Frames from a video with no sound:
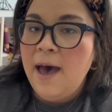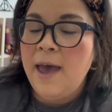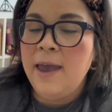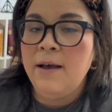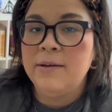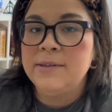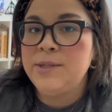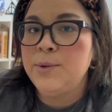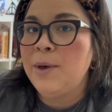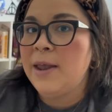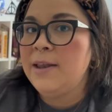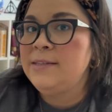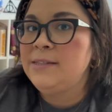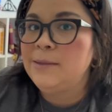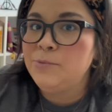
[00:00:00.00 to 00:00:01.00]
I also
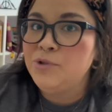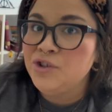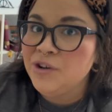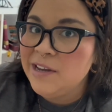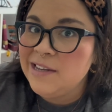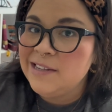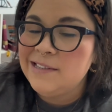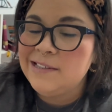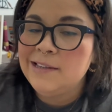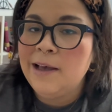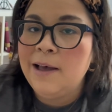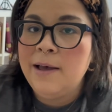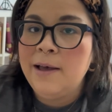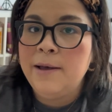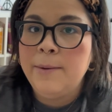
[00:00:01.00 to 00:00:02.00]
got us some drinks,
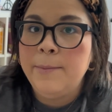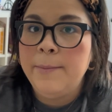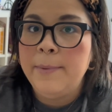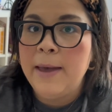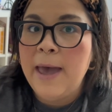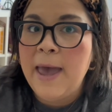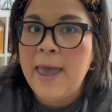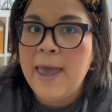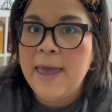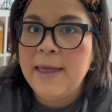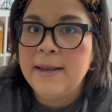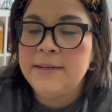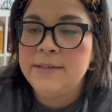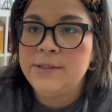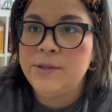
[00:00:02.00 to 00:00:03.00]

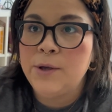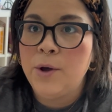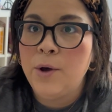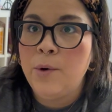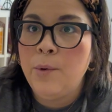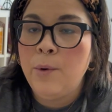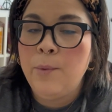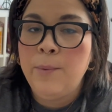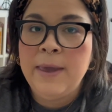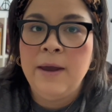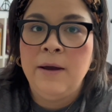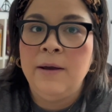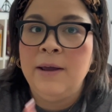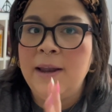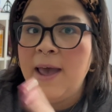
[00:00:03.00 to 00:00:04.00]
and so we
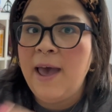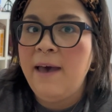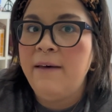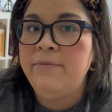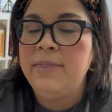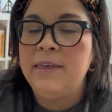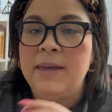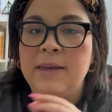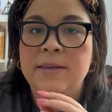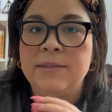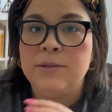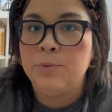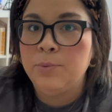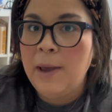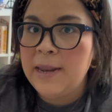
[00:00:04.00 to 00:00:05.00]
are gonna have
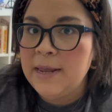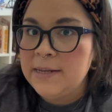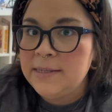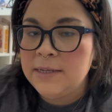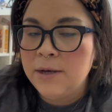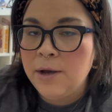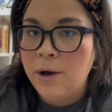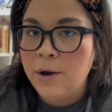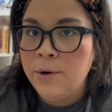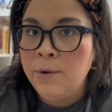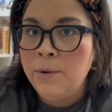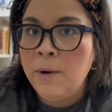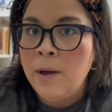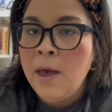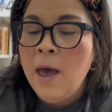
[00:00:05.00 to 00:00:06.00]
these ready to
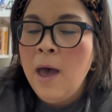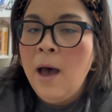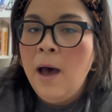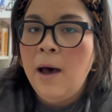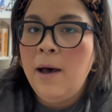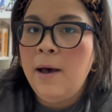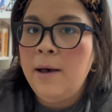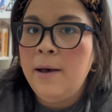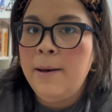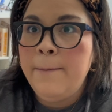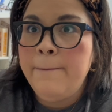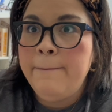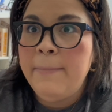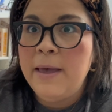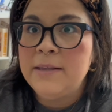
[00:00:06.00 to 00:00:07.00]
go,
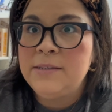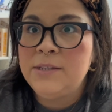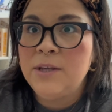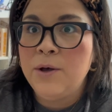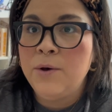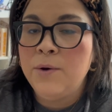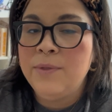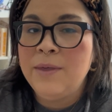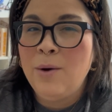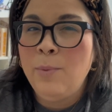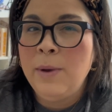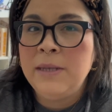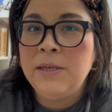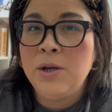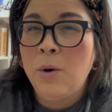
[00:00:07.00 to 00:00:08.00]
so that
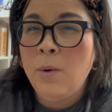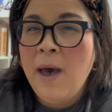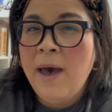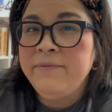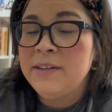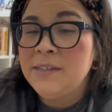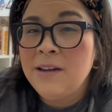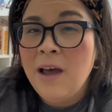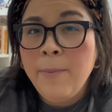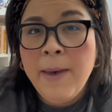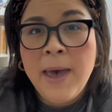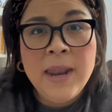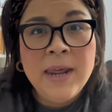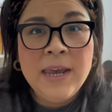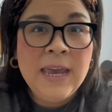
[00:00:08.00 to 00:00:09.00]
we don't have to stop
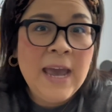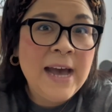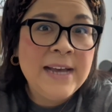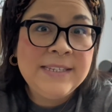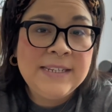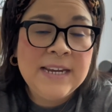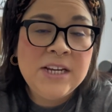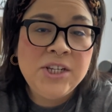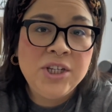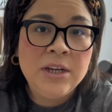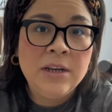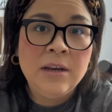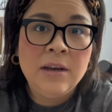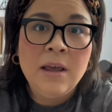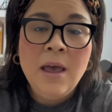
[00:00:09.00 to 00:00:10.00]
at a gas
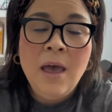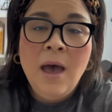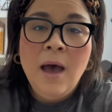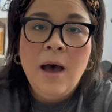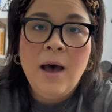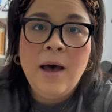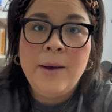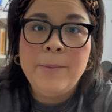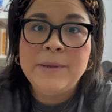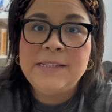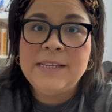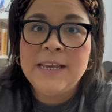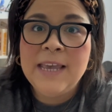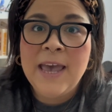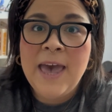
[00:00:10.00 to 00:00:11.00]
station
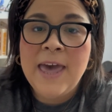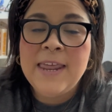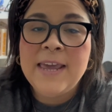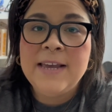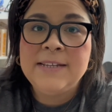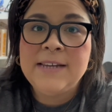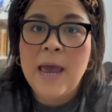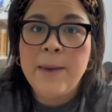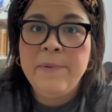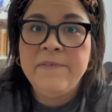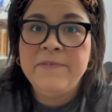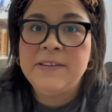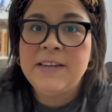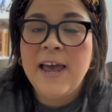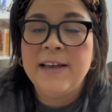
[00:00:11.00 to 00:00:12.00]
to get any type
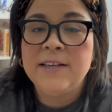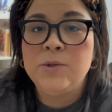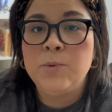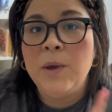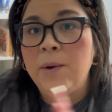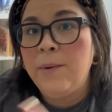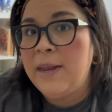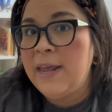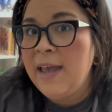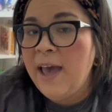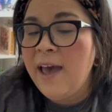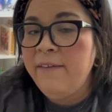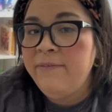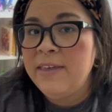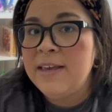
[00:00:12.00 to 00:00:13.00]
of snacks. We already
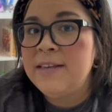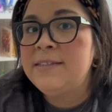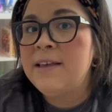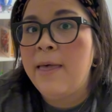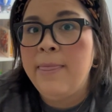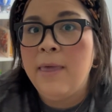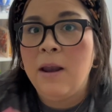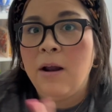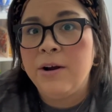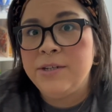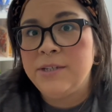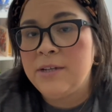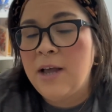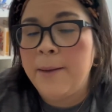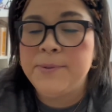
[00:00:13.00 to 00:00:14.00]
have these, and then our
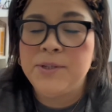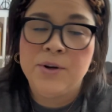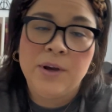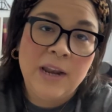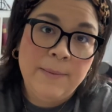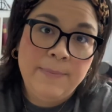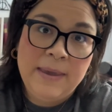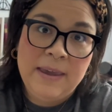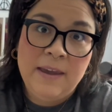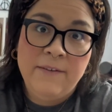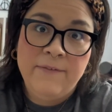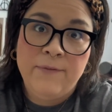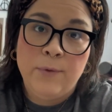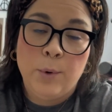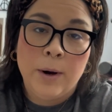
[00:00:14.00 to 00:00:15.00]
stops are gonna be
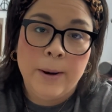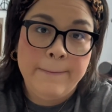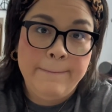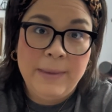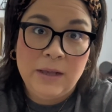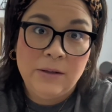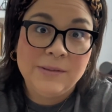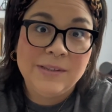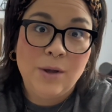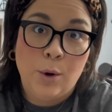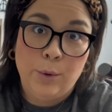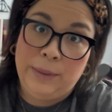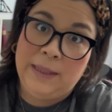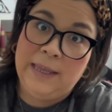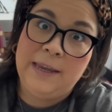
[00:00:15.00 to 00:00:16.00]
for meals
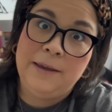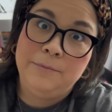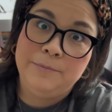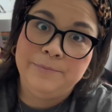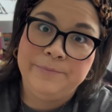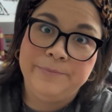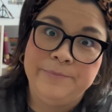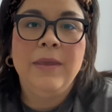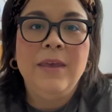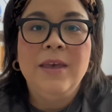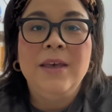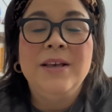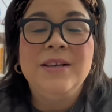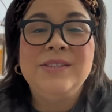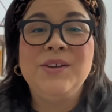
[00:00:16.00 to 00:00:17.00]
only.
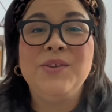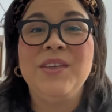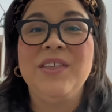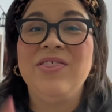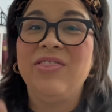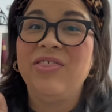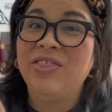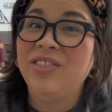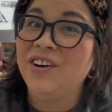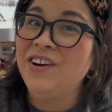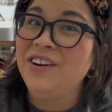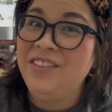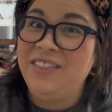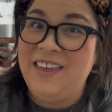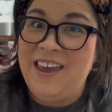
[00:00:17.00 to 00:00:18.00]
So the
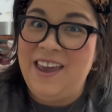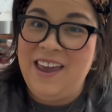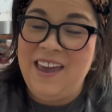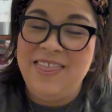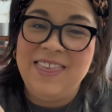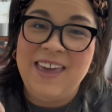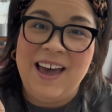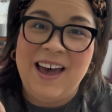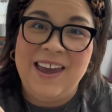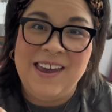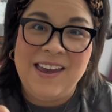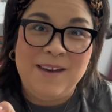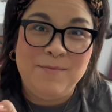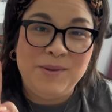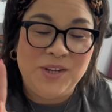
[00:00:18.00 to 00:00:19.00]
third thing that
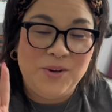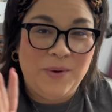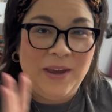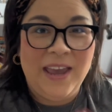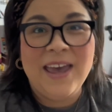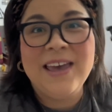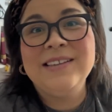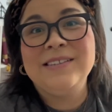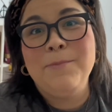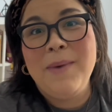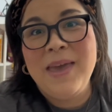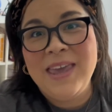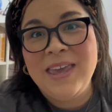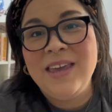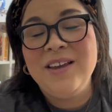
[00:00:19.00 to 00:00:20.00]
I am doing is
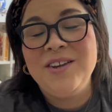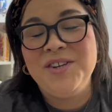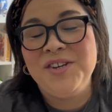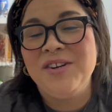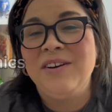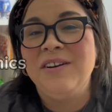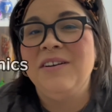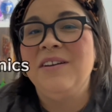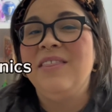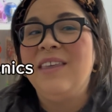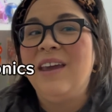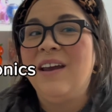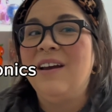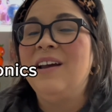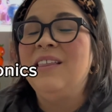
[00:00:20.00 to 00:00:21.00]
making sure
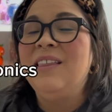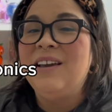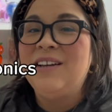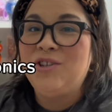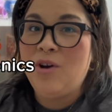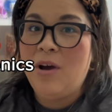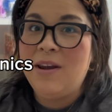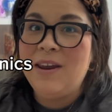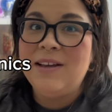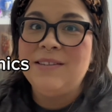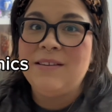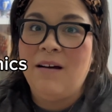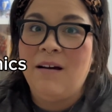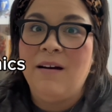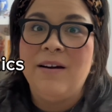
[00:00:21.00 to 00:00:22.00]
their
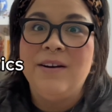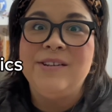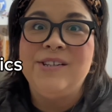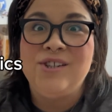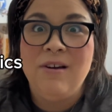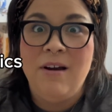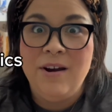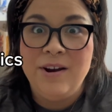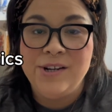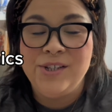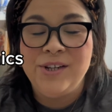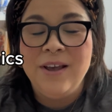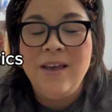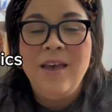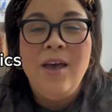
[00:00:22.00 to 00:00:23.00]
electronics are
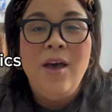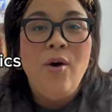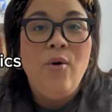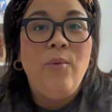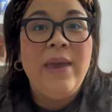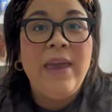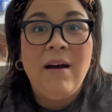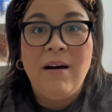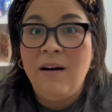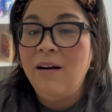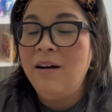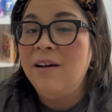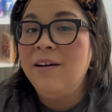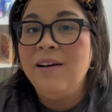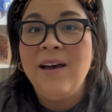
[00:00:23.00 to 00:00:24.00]
charged. We
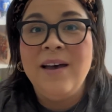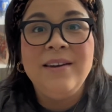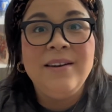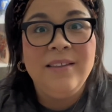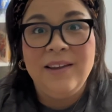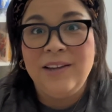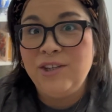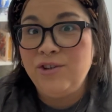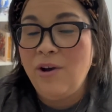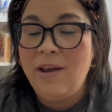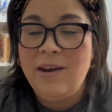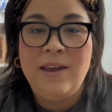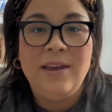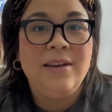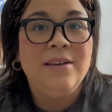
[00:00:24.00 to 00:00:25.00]
are an
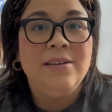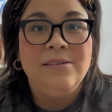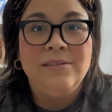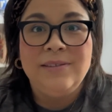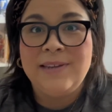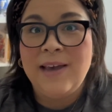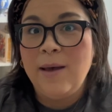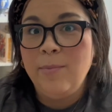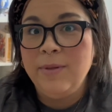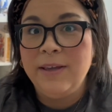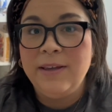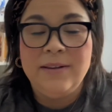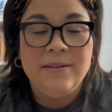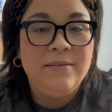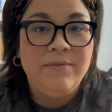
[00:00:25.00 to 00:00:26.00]
electronic
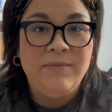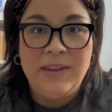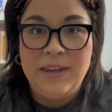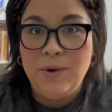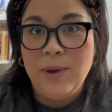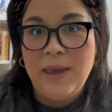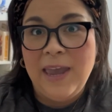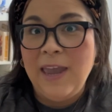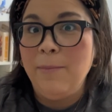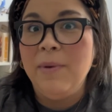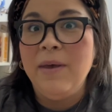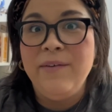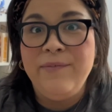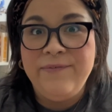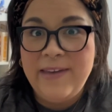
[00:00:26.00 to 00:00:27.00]
tablet video
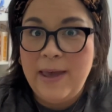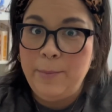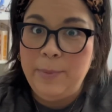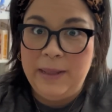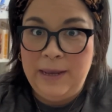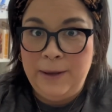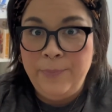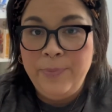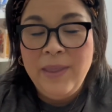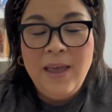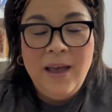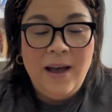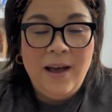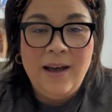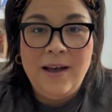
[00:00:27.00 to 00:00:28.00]
game family.
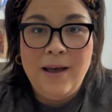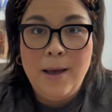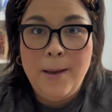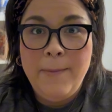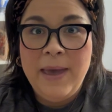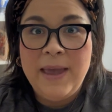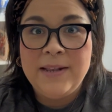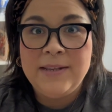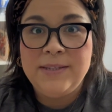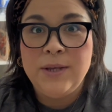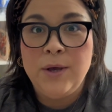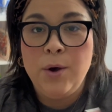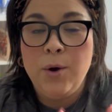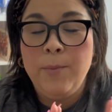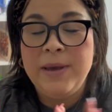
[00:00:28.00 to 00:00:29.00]
And
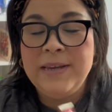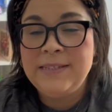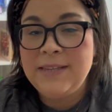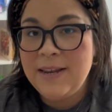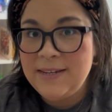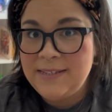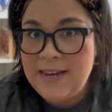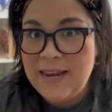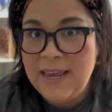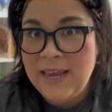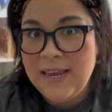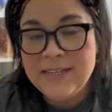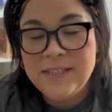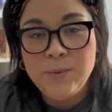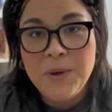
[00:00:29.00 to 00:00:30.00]
so my son is
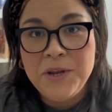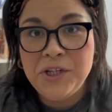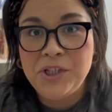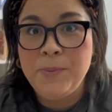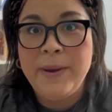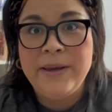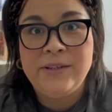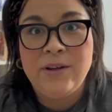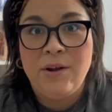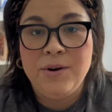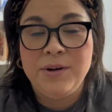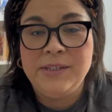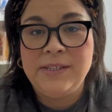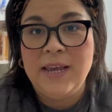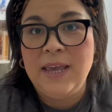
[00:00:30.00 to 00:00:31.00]
taking his Switch, my
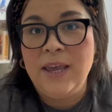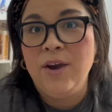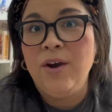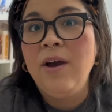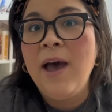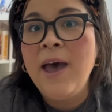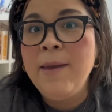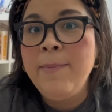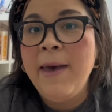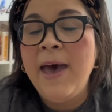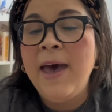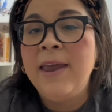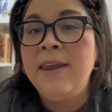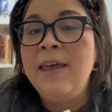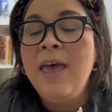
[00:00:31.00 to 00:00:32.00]
daughter is taking her
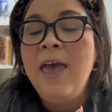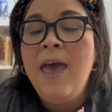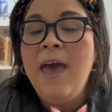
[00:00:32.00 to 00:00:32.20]
iPad.